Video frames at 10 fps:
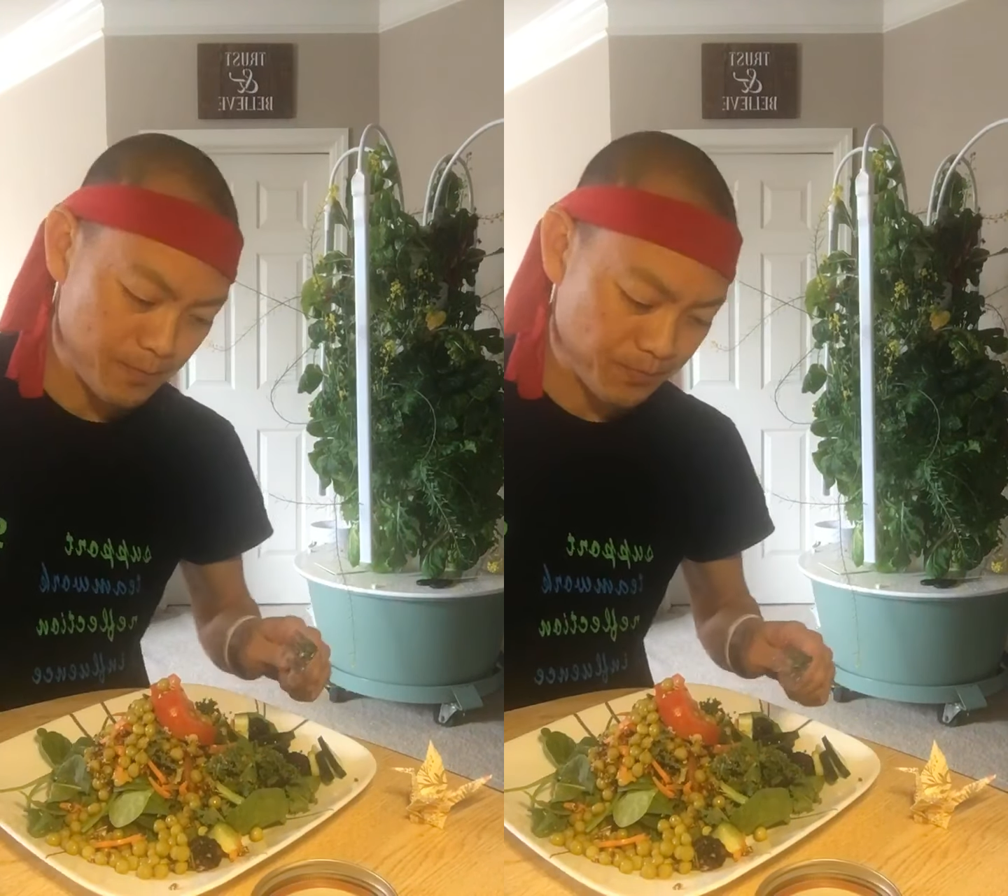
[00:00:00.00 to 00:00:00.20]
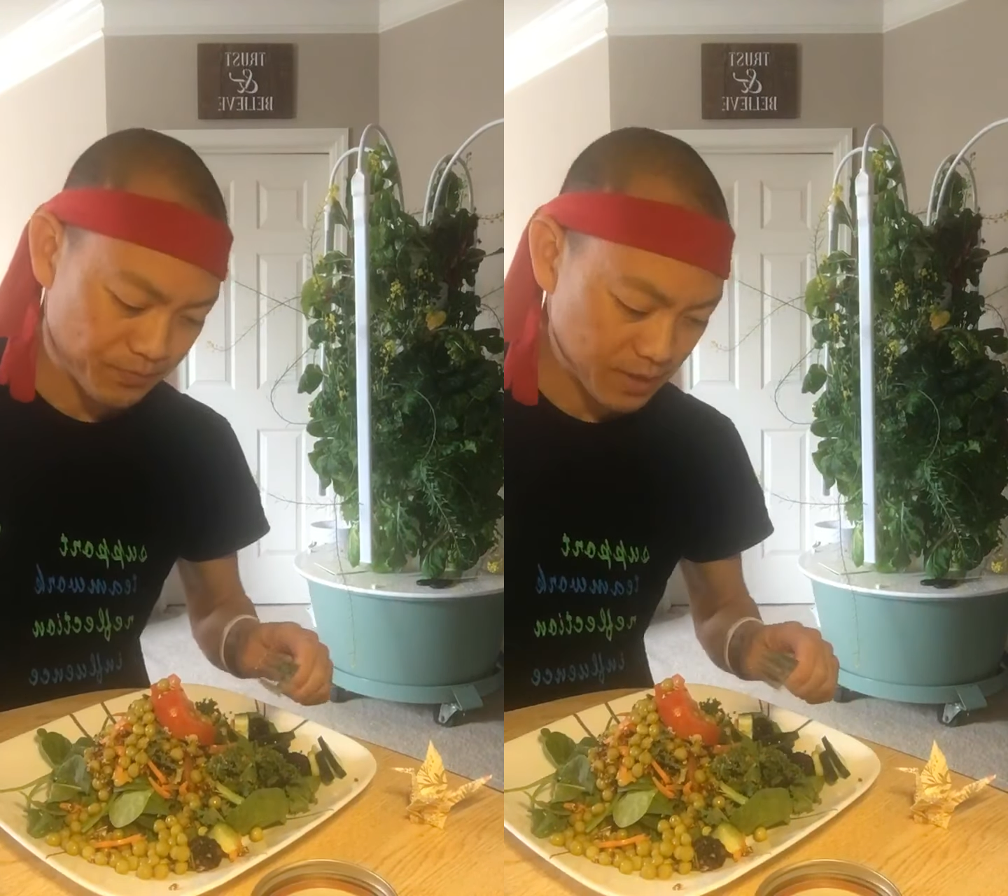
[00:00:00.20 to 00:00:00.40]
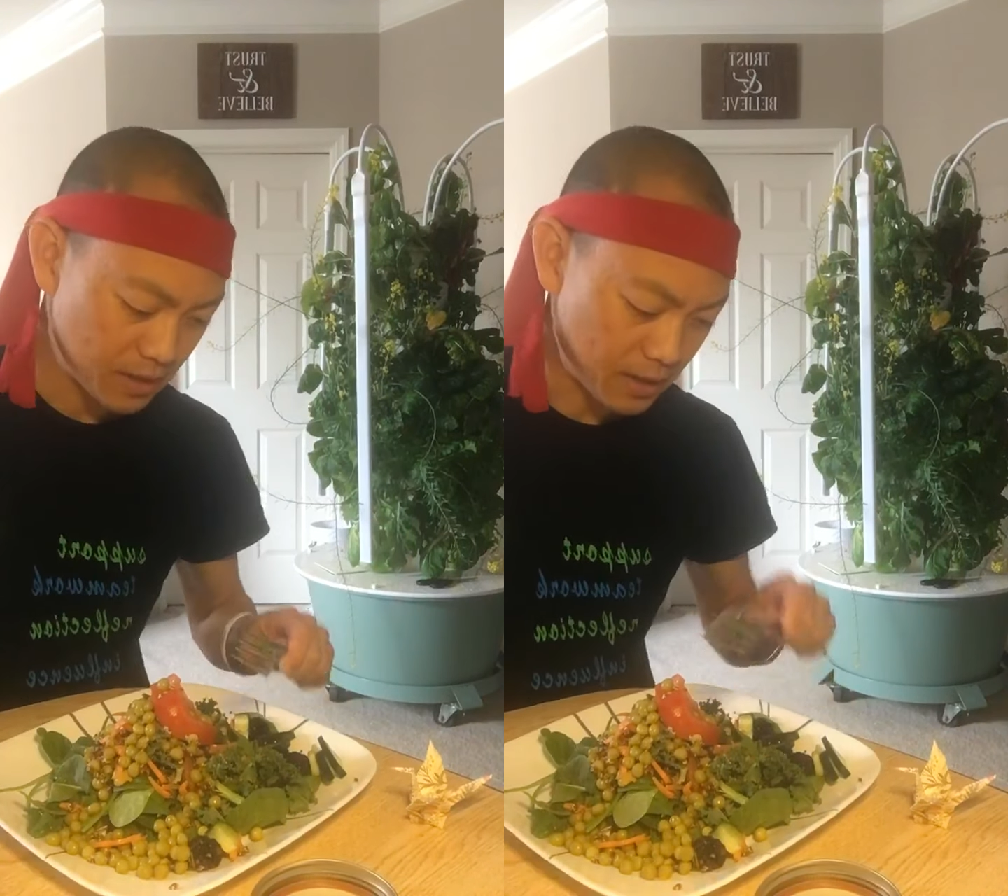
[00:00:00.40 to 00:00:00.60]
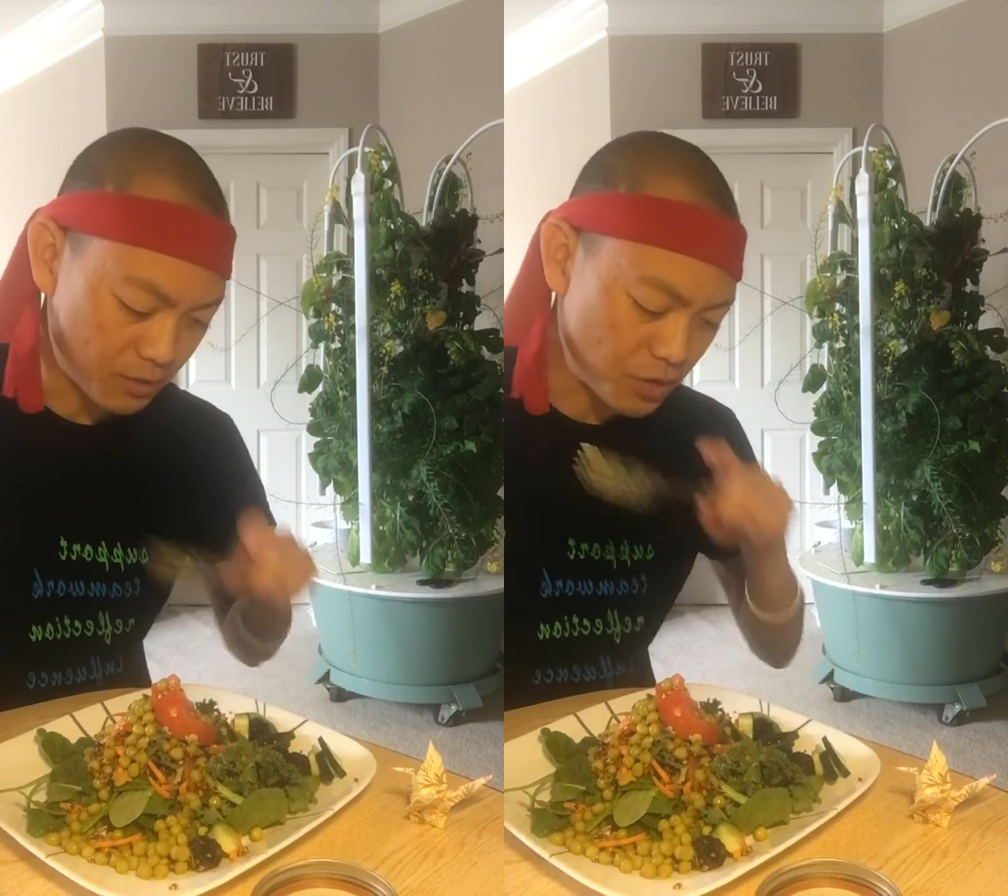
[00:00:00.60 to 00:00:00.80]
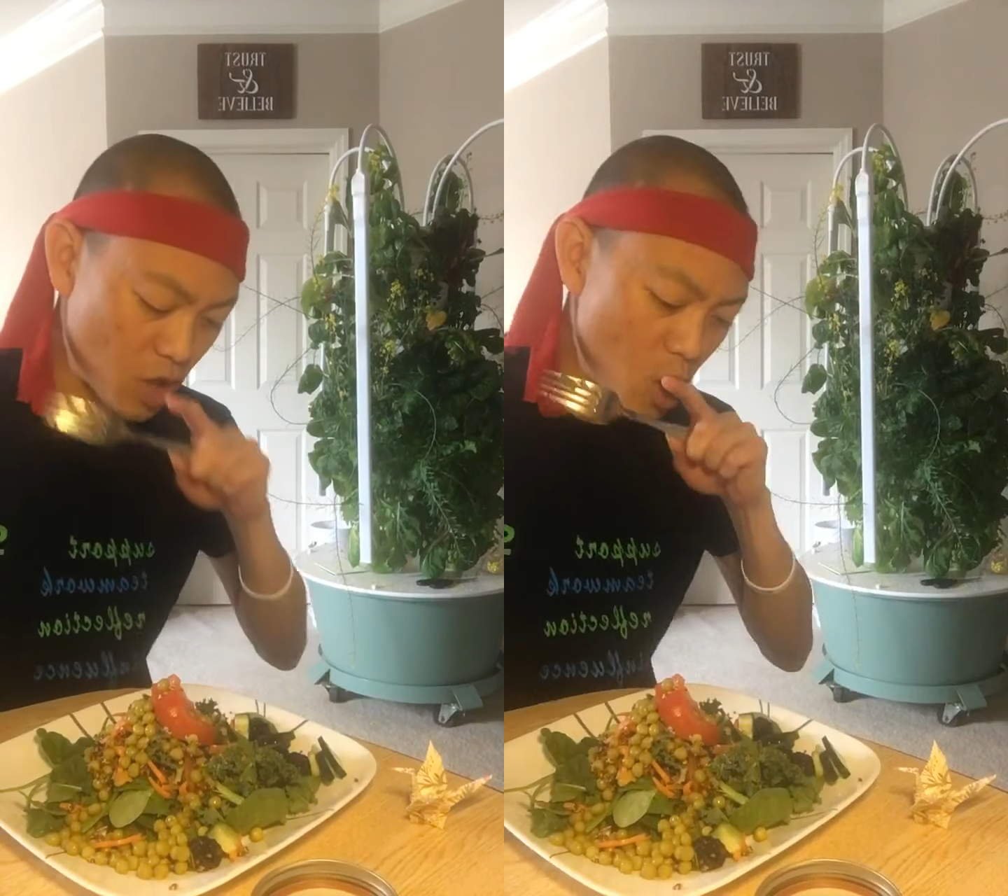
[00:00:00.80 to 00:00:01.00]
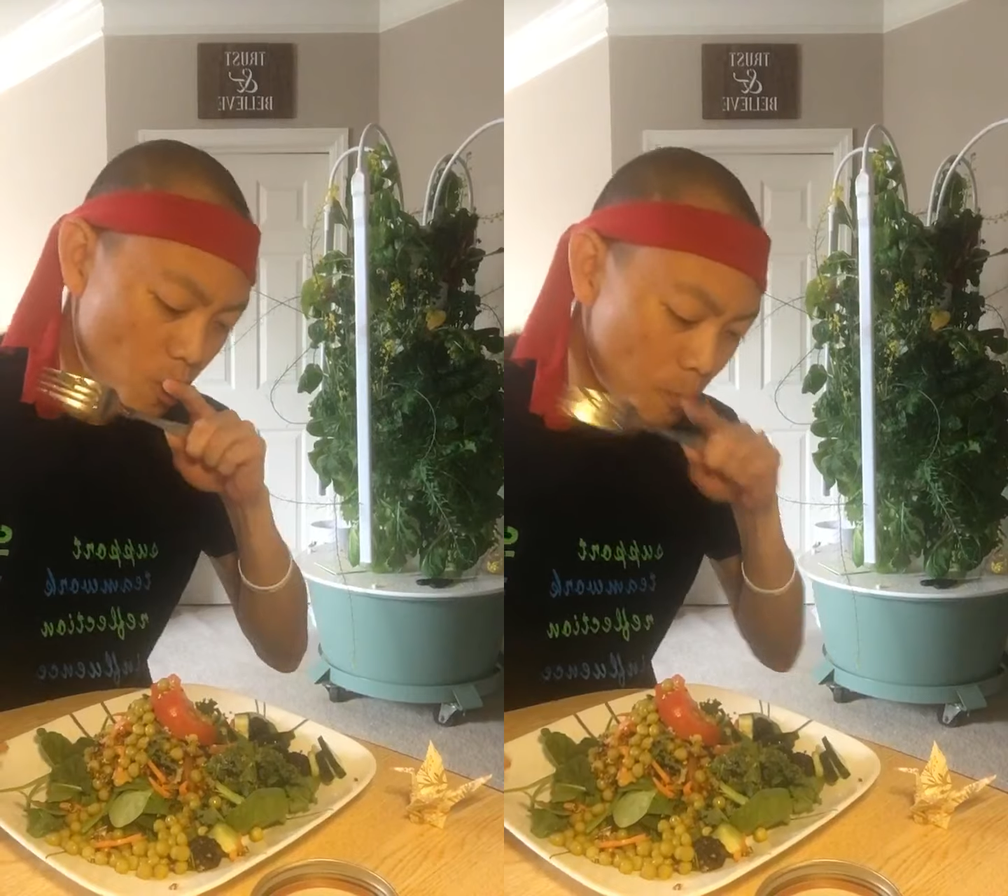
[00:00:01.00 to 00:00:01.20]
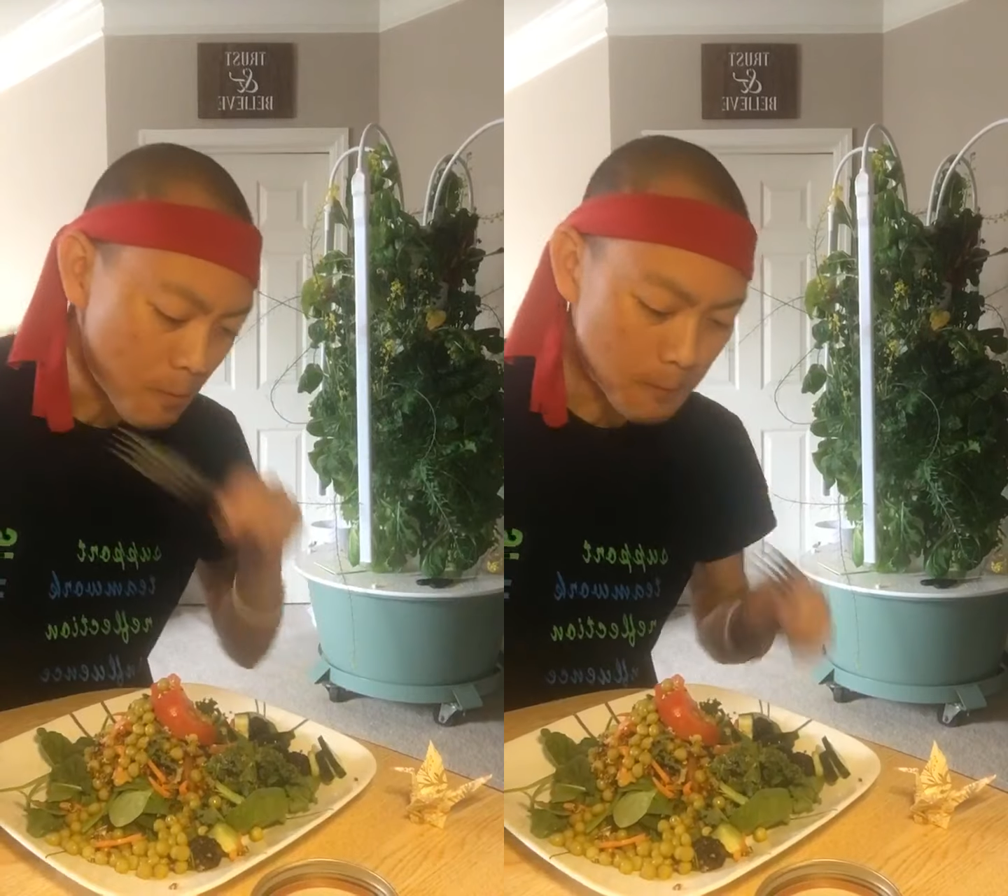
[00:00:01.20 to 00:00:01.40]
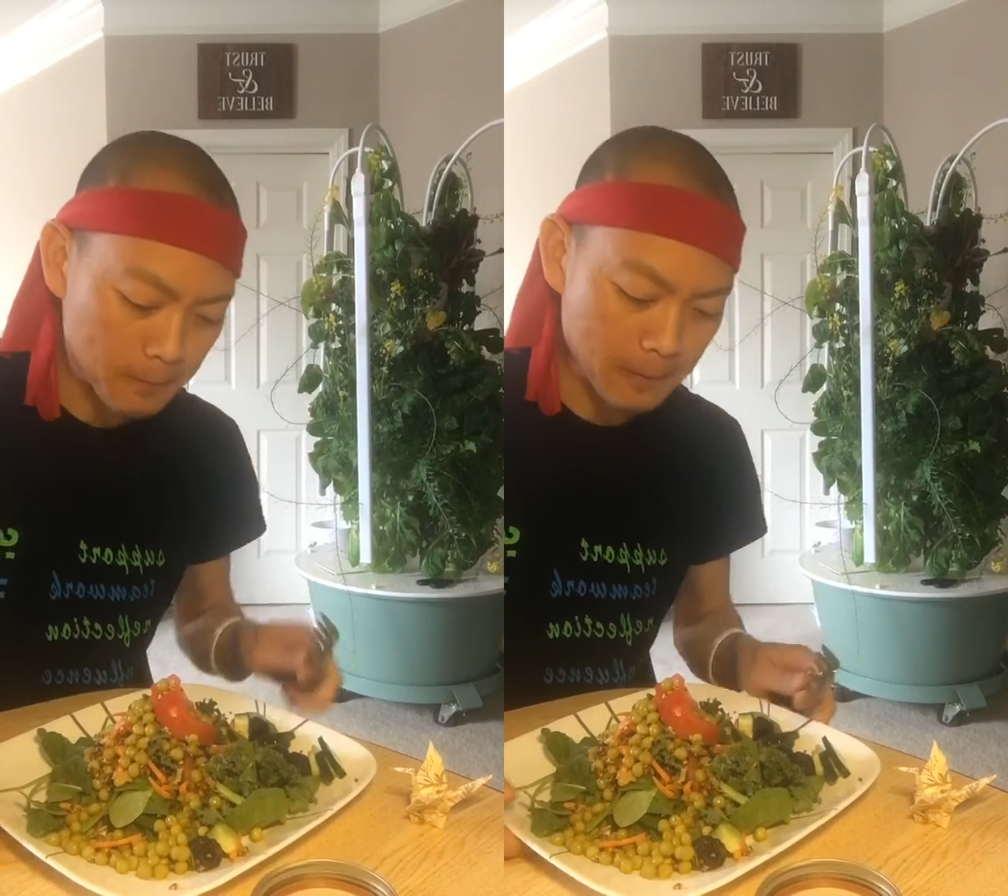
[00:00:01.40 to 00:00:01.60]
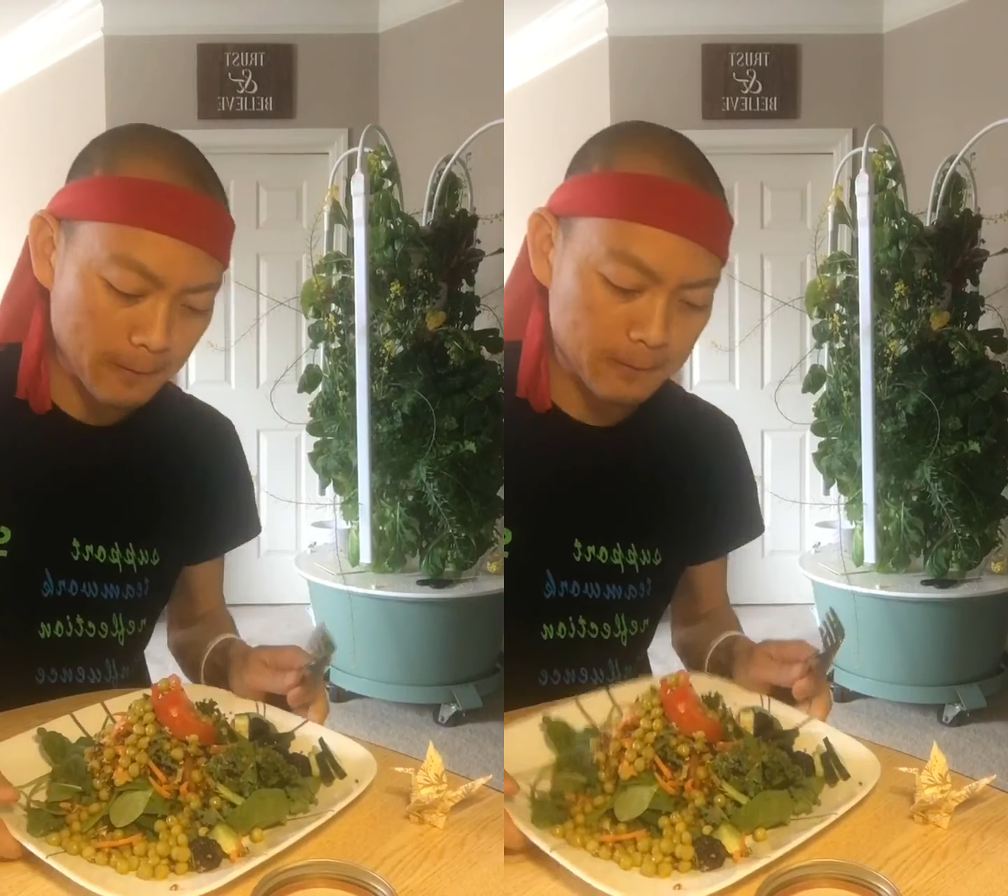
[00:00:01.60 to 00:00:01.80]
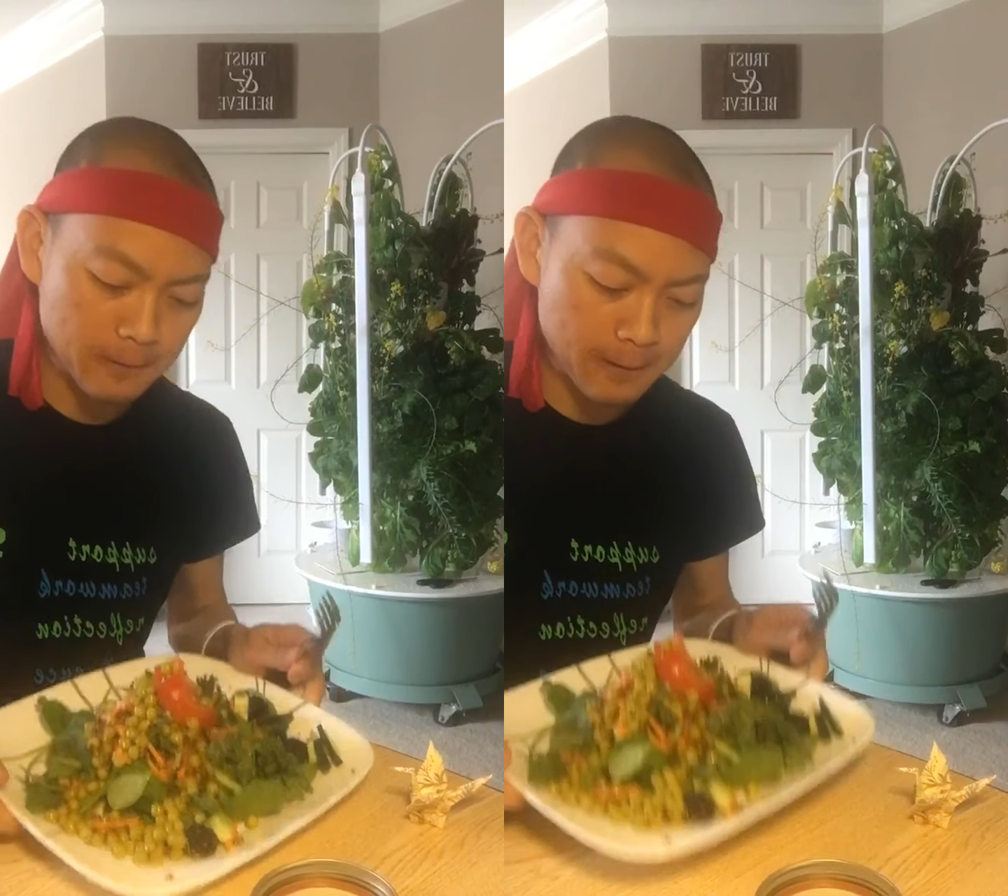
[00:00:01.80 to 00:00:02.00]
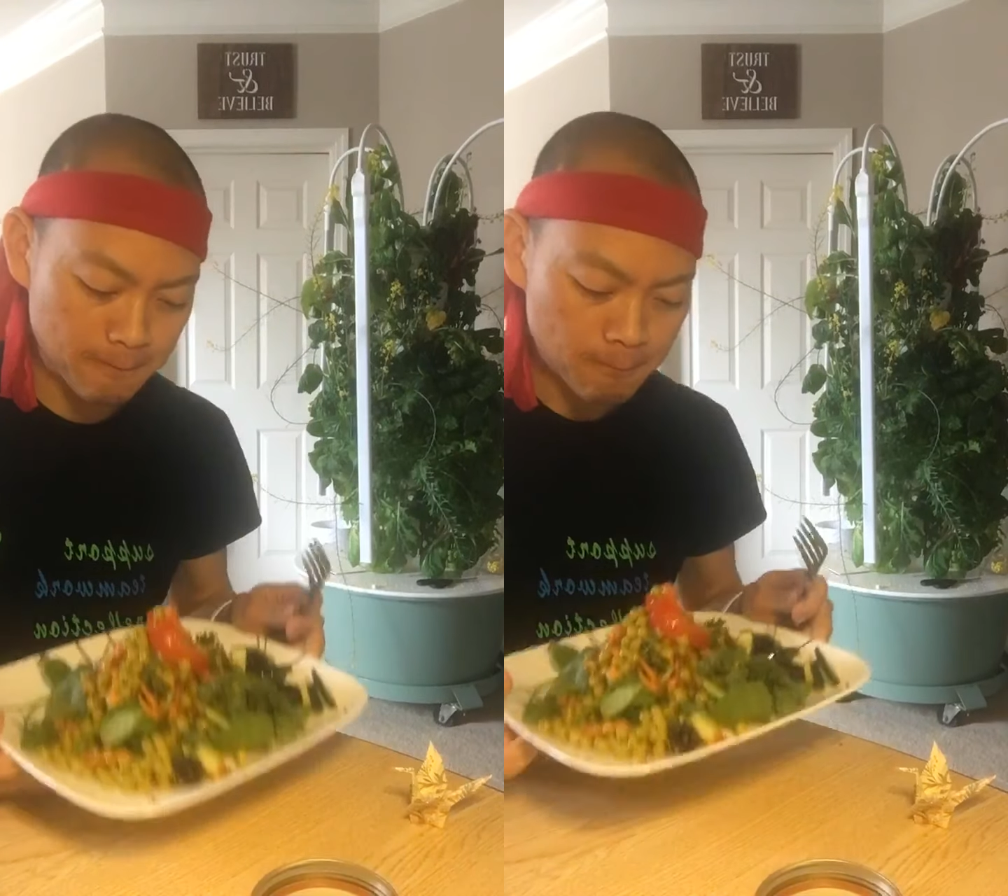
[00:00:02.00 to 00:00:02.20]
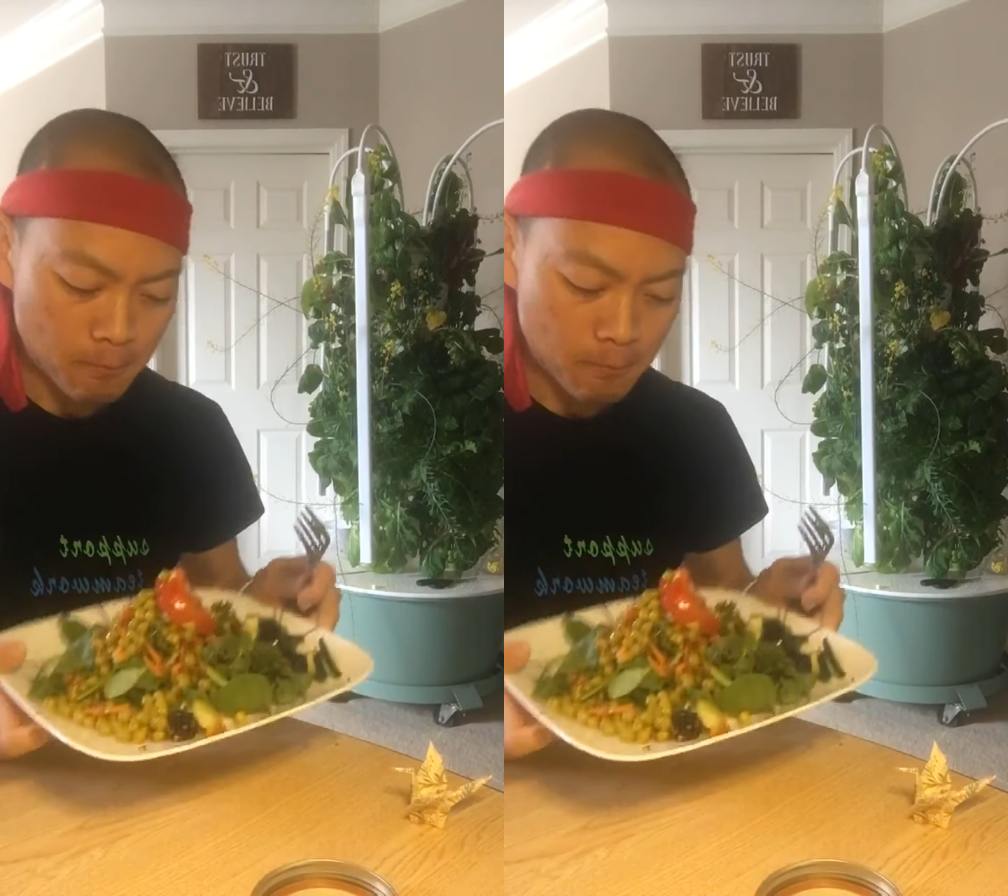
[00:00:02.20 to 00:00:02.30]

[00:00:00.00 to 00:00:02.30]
and I'll show you what that looks like.